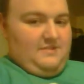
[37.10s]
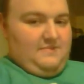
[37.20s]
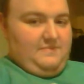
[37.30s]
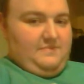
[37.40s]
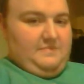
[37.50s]

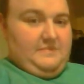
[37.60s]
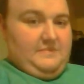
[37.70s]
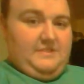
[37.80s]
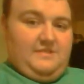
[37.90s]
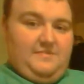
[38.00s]

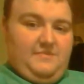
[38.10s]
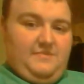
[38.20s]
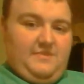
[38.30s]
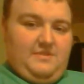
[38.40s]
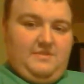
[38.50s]

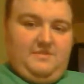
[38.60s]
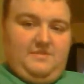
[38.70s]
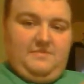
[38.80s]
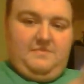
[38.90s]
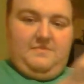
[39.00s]

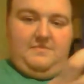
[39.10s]
[no speech]